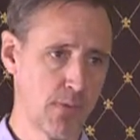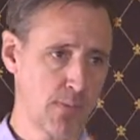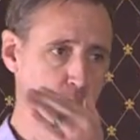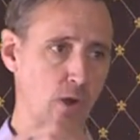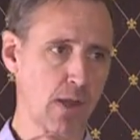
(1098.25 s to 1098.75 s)
the
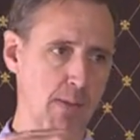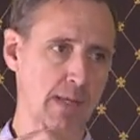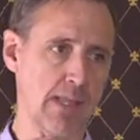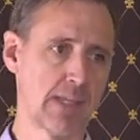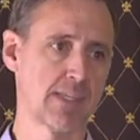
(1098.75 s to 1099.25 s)

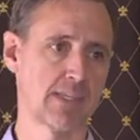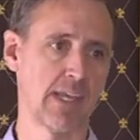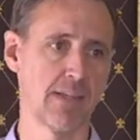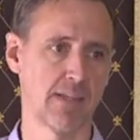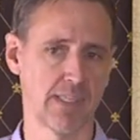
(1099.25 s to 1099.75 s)
programming in that
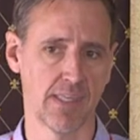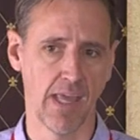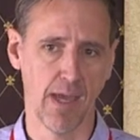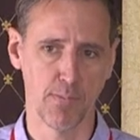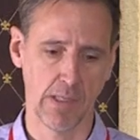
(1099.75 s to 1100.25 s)
stateless
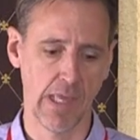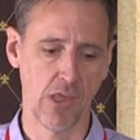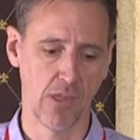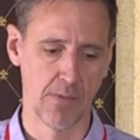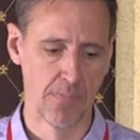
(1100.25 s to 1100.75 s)

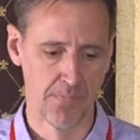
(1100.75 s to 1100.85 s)
application.